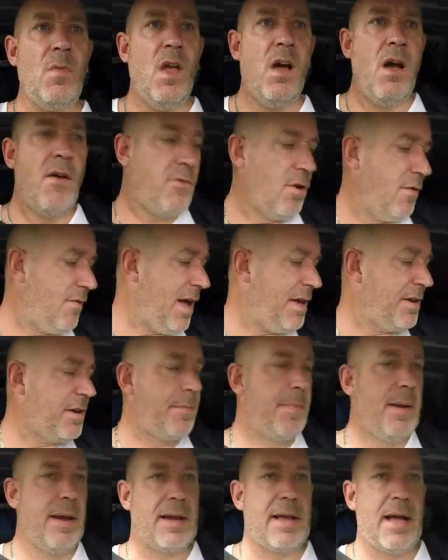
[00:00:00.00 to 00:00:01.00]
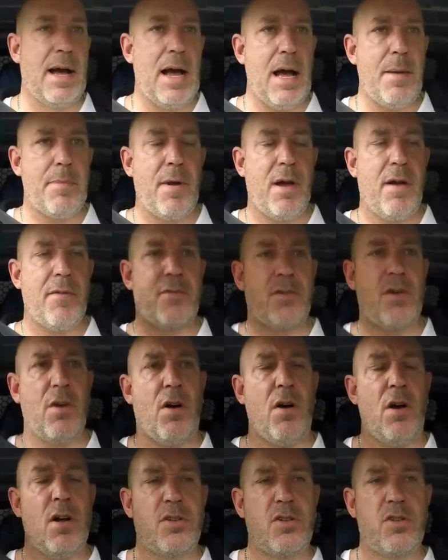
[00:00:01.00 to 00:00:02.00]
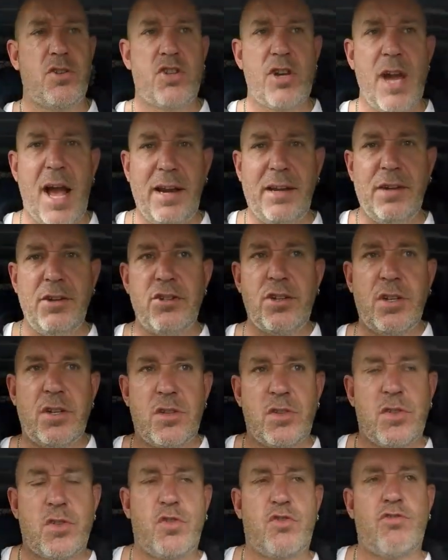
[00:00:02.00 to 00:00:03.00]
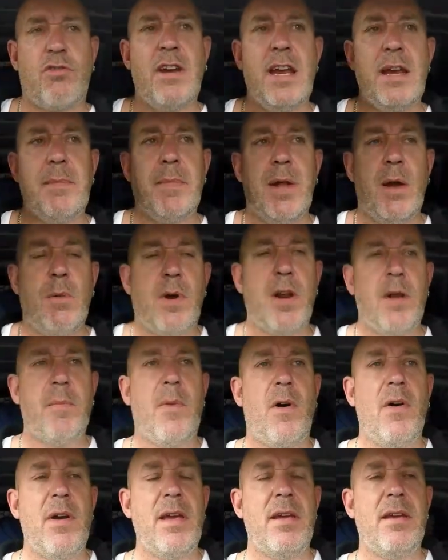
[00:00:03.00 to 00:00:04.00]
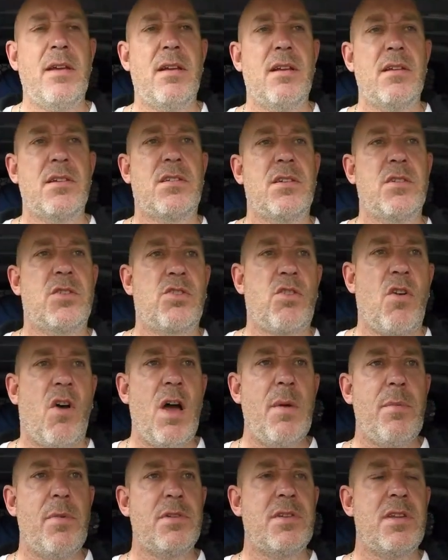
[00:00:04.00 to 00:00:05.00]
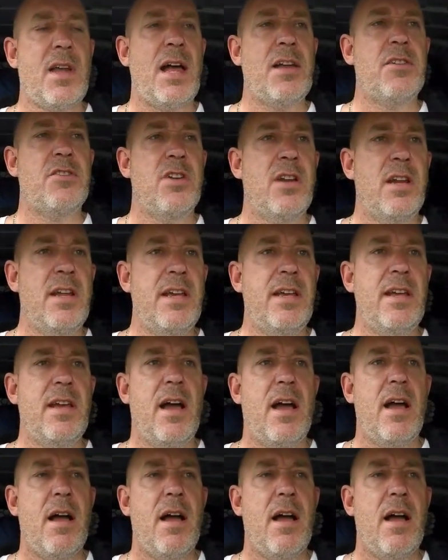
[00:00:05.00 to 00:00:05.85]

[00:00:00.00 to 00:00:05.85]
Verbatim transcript: I've got that to pick up. I've got a Challenge Extreme. Now, one of my subscribers actually.